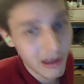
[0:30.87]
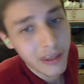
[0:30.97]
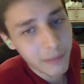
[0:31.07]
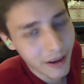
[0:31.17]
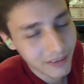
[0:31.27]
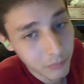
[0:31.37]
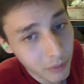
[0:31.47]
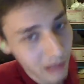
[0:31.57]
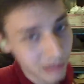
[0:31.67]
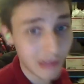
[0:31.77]
The boxing
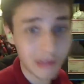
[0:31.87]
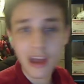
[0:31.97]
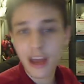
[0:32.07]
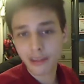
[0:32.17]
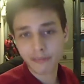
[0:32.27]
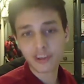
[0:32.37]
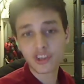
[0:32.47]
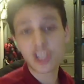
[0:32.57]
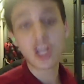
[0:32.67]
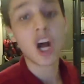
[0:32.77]
process is
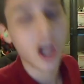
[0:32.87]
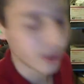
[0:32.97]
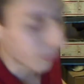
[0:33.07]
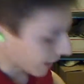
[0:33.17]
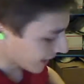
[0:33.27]
officially underway.